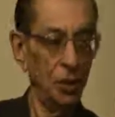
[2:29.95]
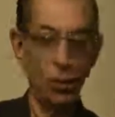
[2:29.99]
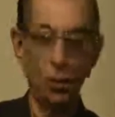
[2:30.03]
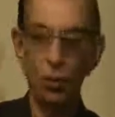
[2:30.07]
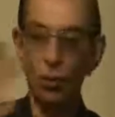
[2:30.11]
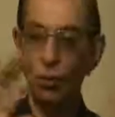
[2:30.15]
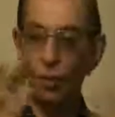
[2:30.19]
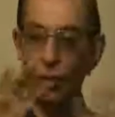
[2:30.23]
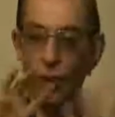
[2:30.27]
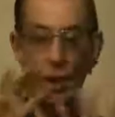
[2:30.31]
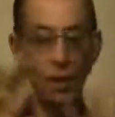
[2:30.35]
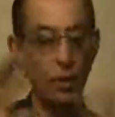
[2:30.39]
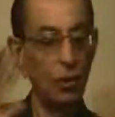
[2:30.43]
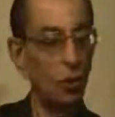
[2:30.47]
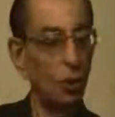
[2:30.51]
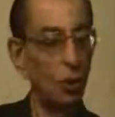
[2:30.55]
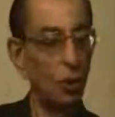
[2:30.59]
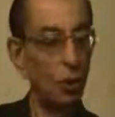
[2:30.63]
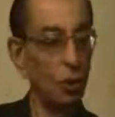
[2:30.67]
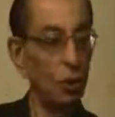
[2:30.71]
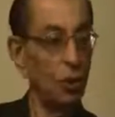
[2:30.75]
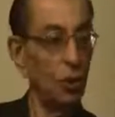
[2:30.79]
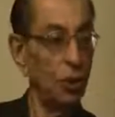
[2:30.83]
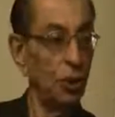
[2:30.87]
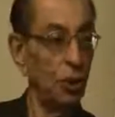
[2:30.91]
so there's
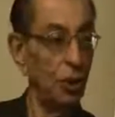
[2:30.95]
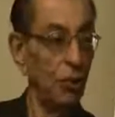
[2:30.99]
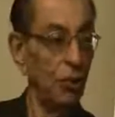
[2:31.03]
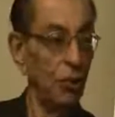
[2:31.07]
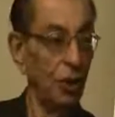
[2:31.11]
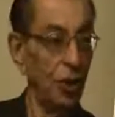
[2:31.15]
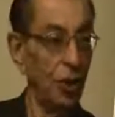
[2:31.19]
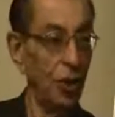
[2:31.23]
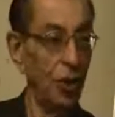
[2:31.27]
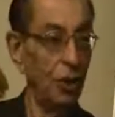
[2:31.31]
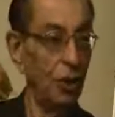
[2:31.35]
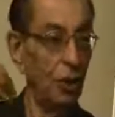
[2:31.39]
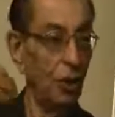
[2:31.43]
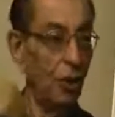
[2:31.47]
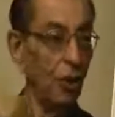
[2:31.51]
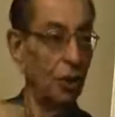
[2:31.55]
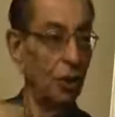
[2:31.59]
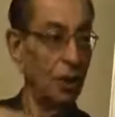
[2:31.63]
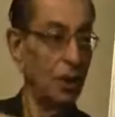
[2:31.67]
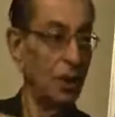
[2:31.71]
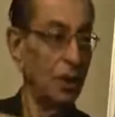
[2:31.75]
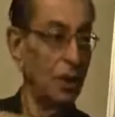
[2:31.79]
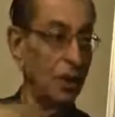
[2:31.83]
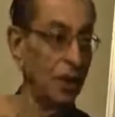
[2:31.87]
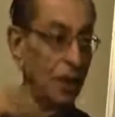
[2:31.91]
no question of any
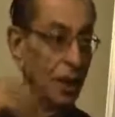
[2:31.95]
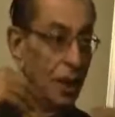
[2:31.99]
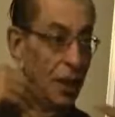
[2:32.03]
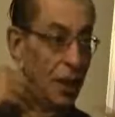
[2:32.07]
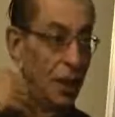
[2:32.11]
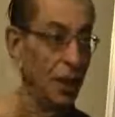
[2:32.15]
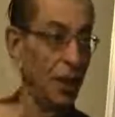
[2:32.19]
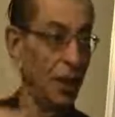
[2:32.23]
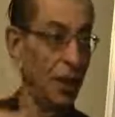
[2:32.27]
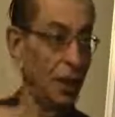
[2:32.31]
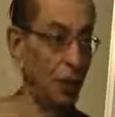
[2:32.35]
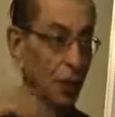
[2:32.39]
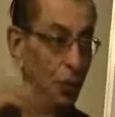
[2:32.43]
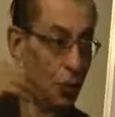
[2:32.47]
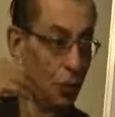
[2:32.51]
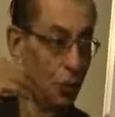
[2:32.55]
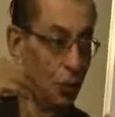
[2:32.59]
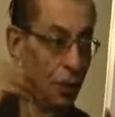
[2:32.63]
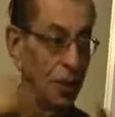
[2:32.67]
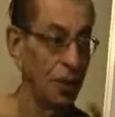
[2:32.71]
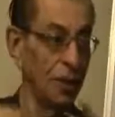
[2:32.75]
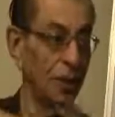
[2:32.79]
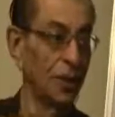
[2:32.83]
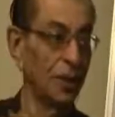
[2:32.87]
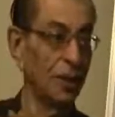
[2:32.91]
toxins getting
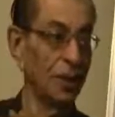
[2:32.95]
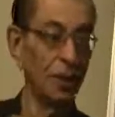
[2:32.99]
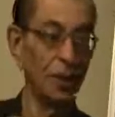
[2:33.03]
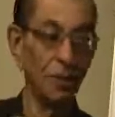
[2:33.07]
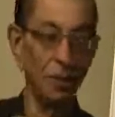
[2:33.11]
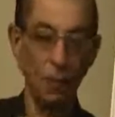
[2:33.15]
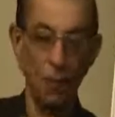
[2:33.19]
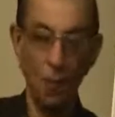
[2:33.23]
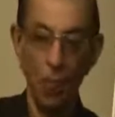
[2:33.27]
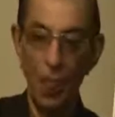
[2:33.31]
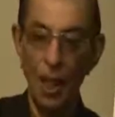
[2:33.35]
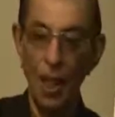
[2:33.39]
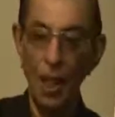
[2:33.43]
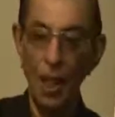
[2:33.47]
into his system.